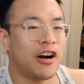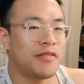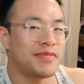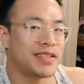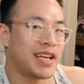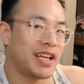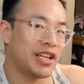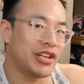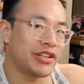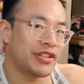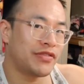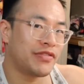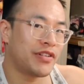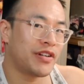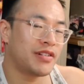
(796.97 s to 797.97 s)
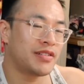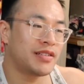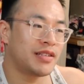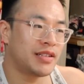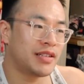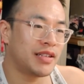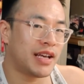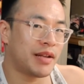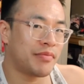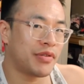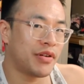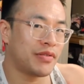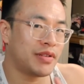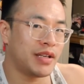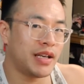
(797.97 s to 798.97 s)
carbs get used first,
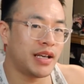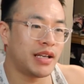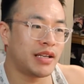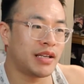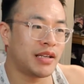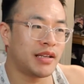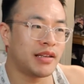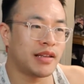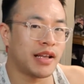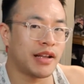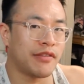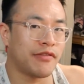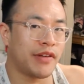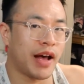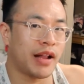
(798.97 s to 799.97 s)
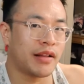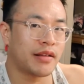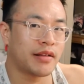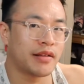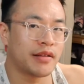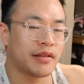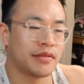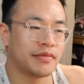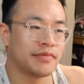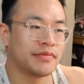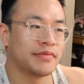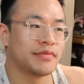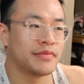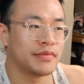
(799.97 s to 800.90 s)
then protein, then fats.